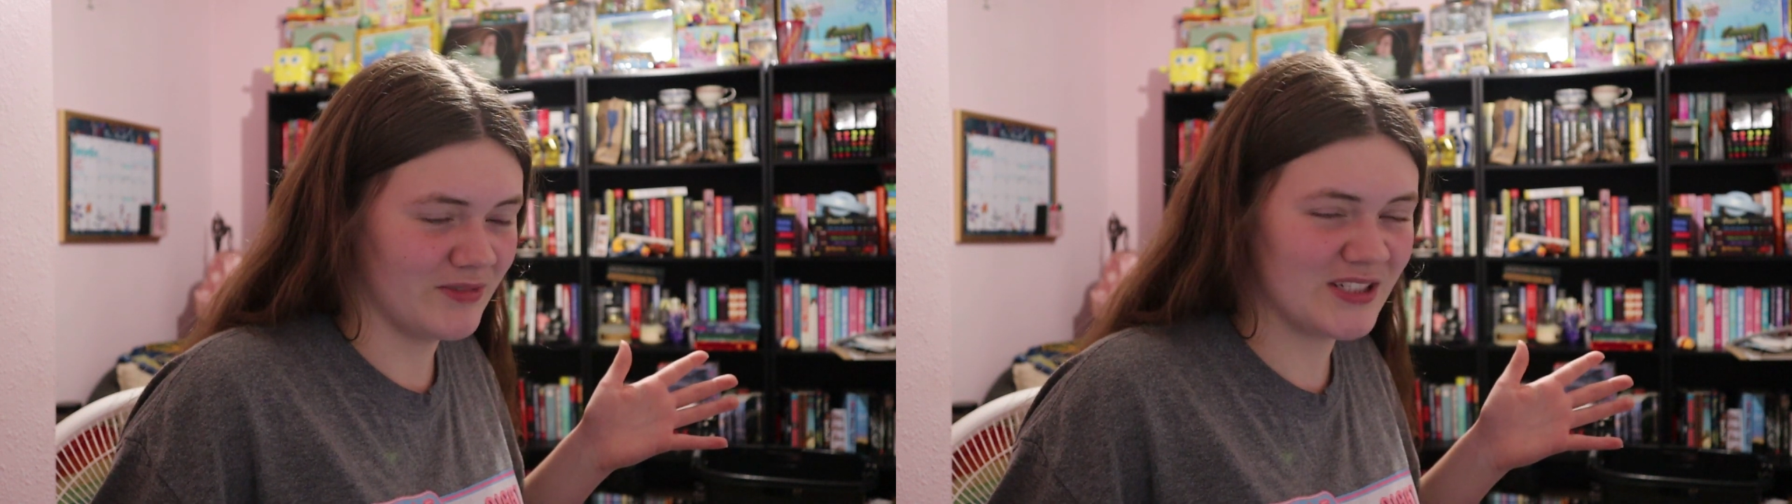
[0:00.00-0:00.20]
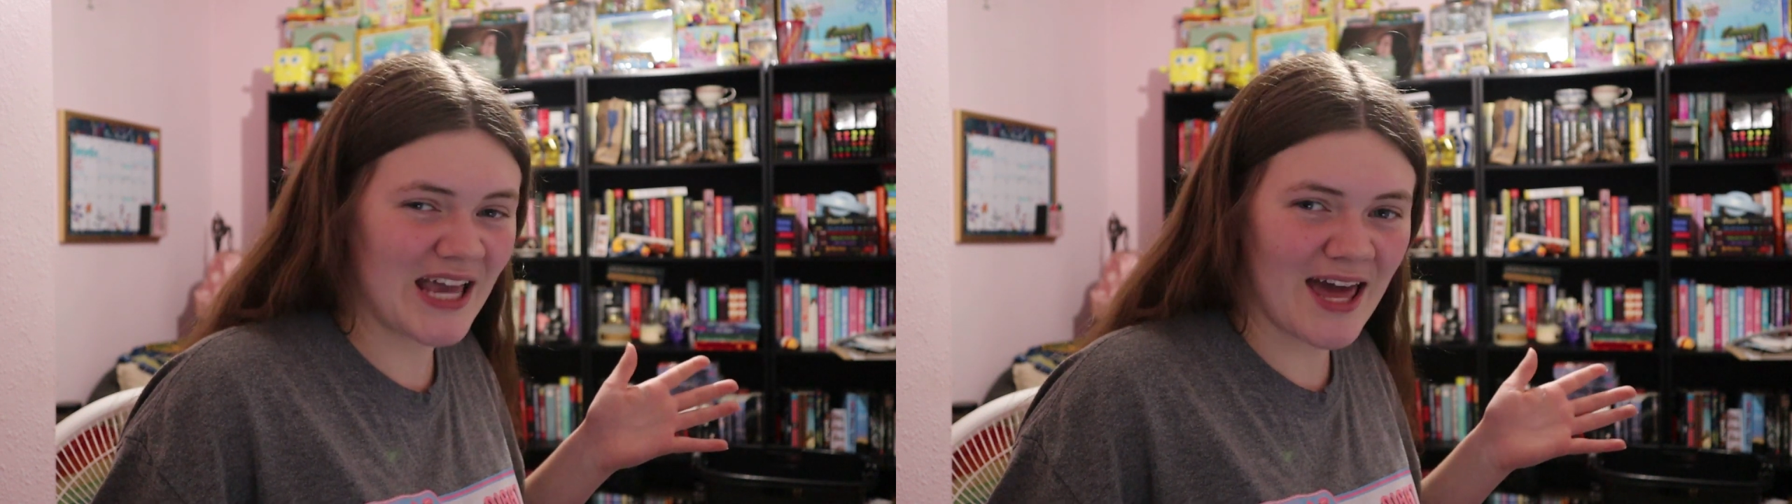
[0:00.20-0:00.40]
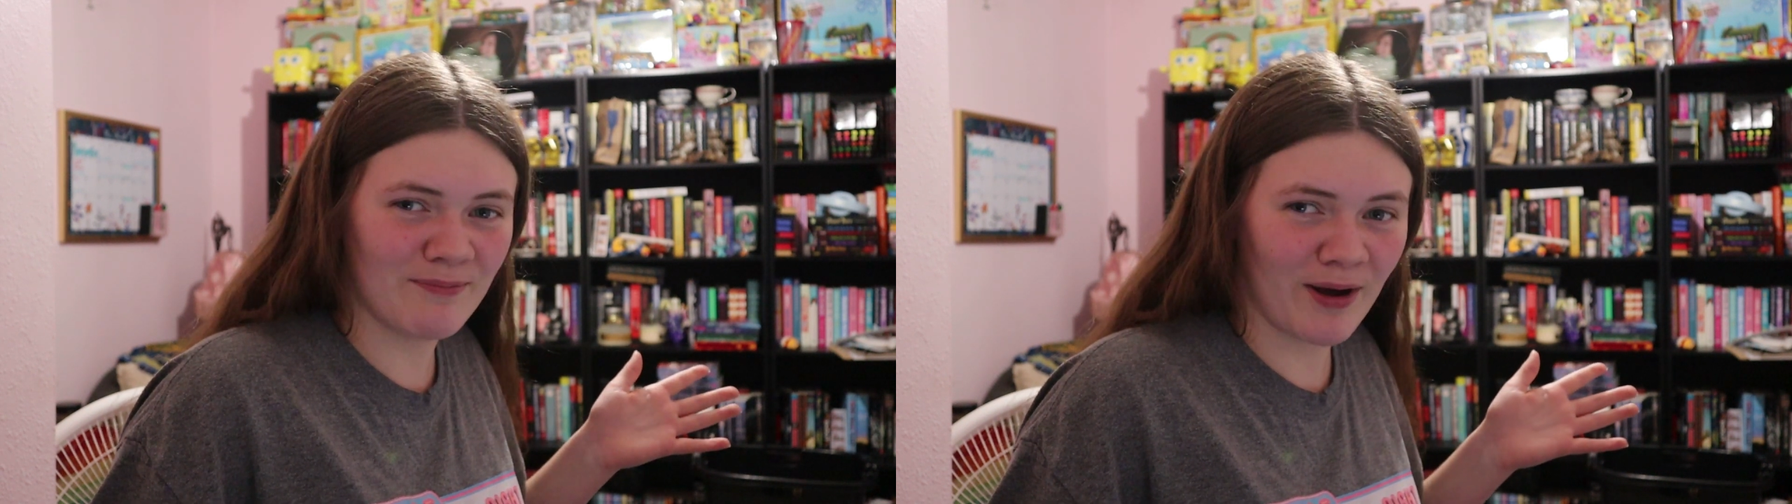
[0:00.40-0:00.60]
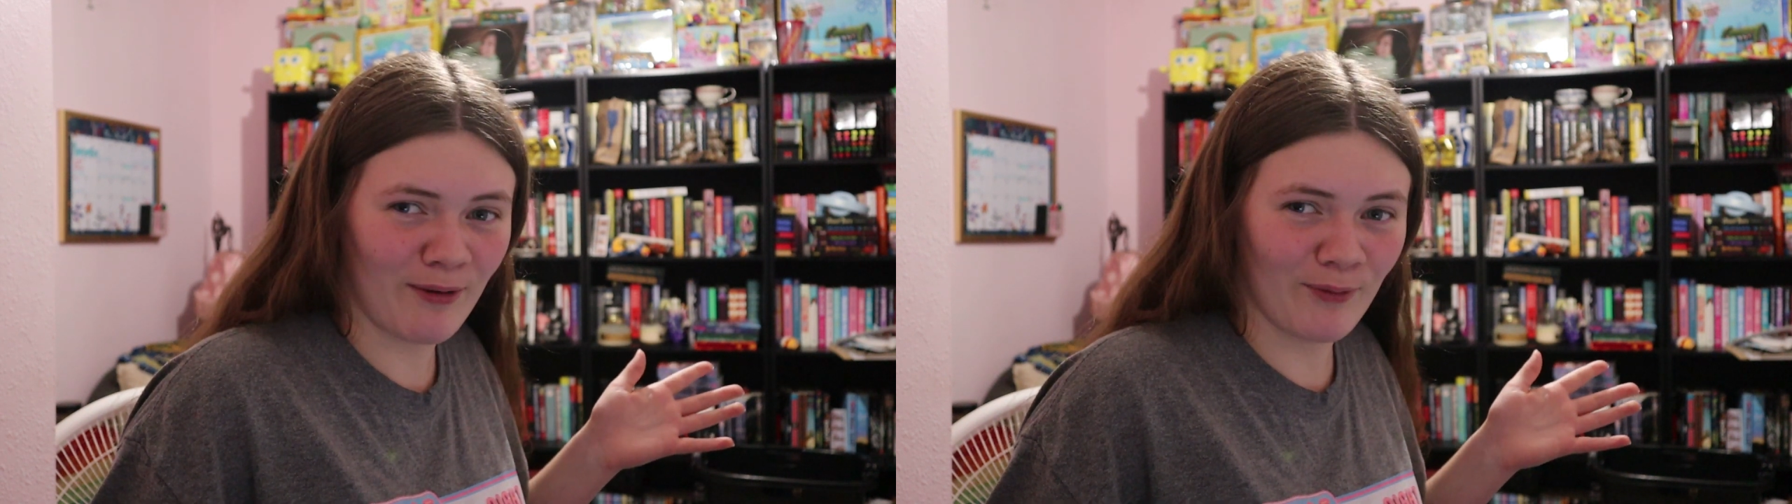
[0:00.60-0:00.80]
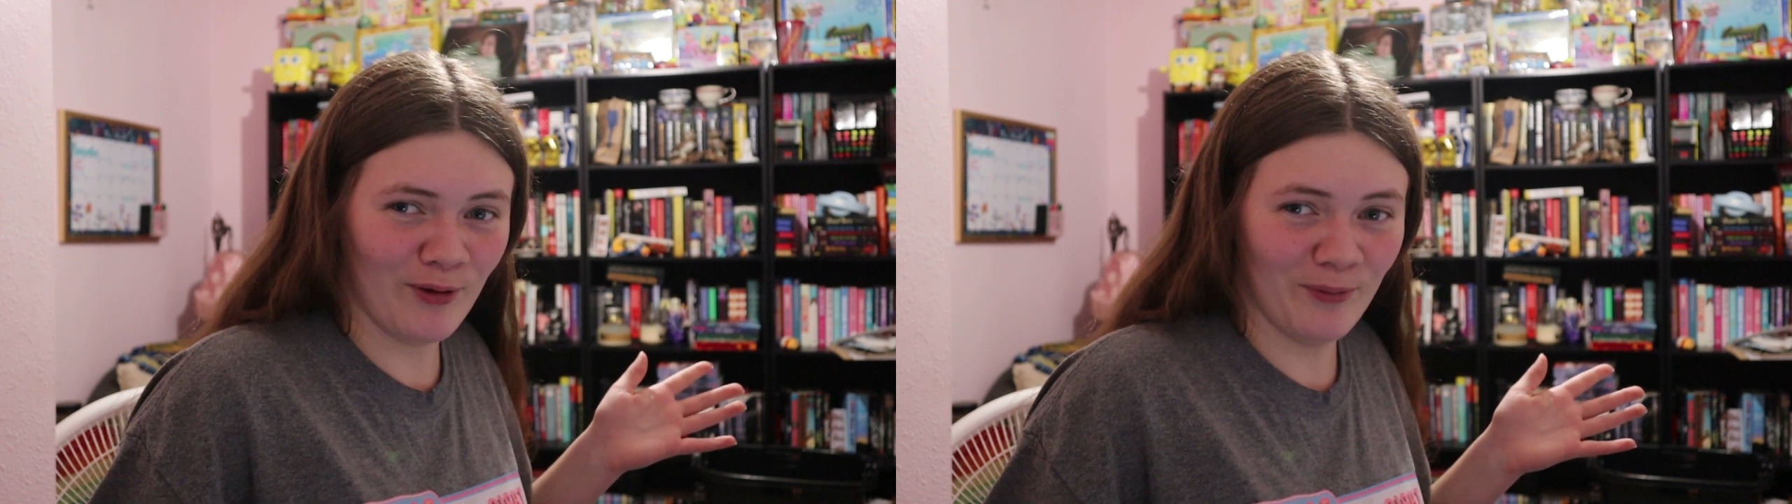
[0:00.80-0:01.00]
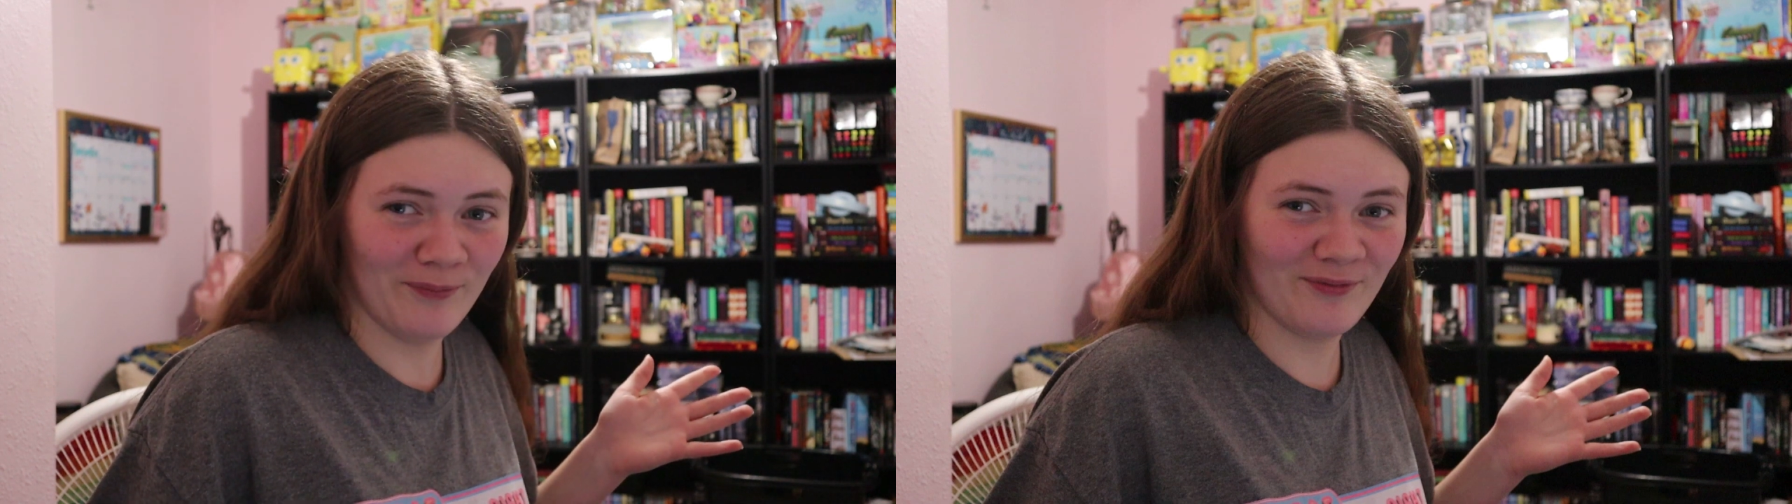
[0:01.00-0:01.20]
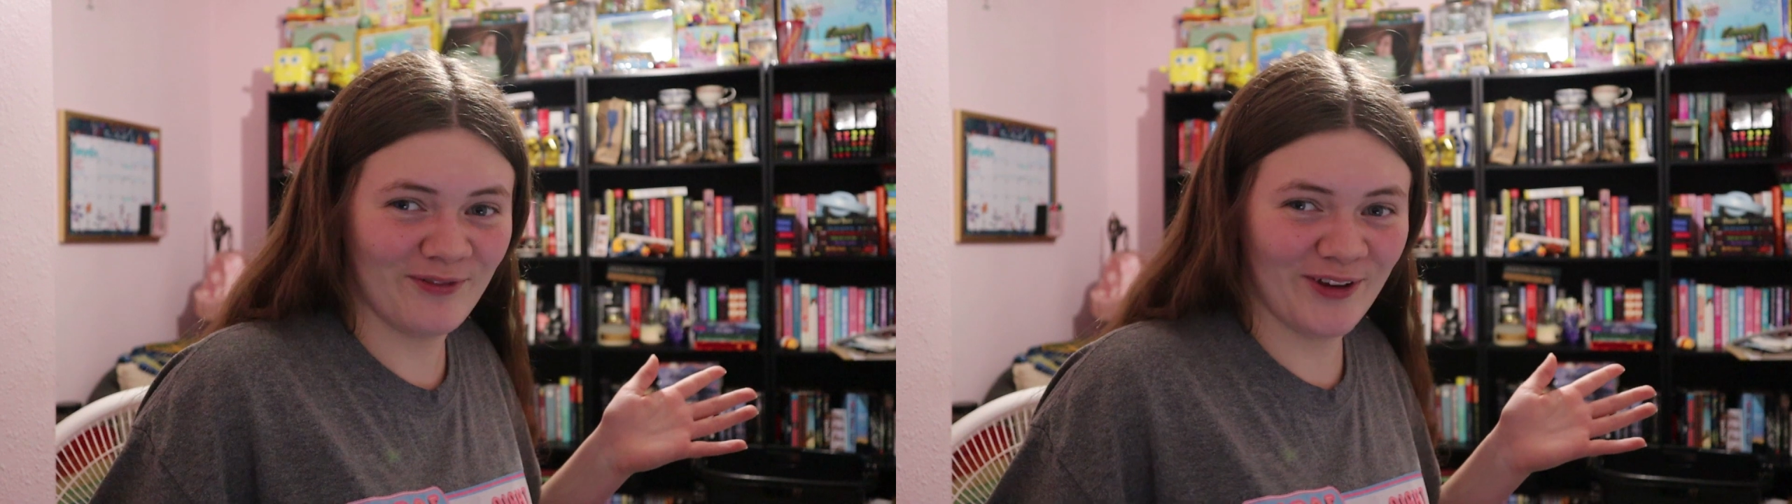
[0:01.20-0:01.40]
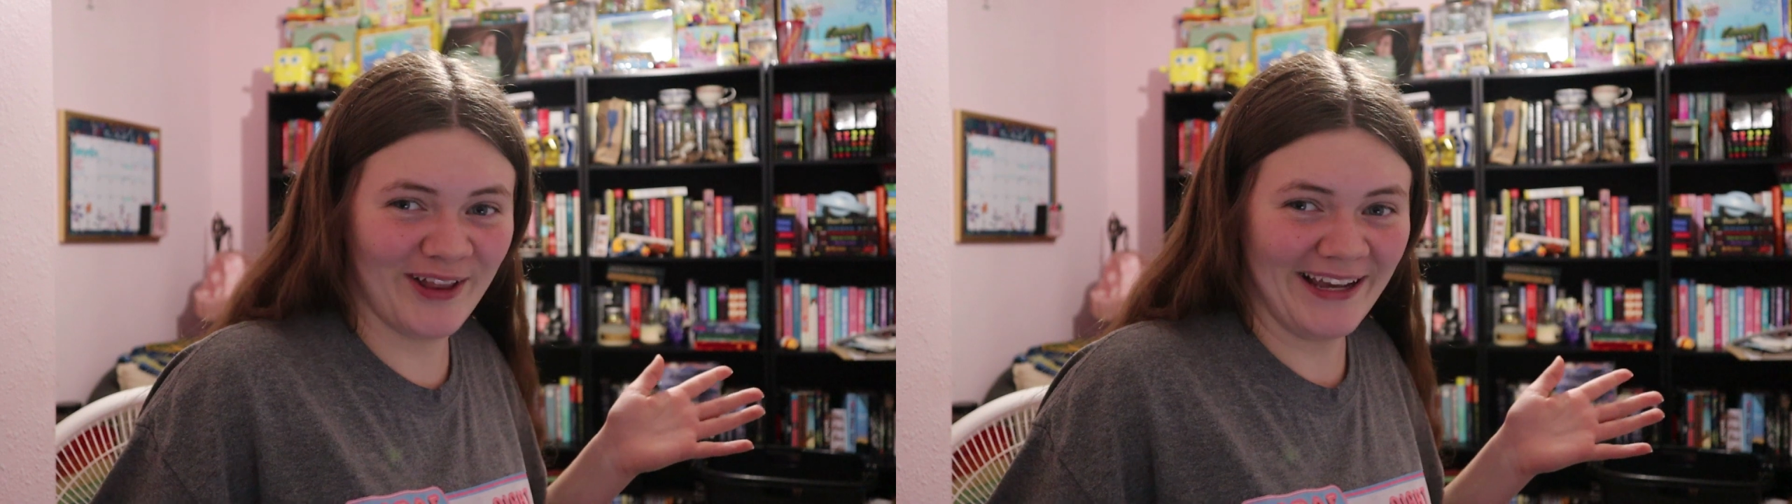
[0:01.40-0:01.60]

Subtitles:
sat in my room for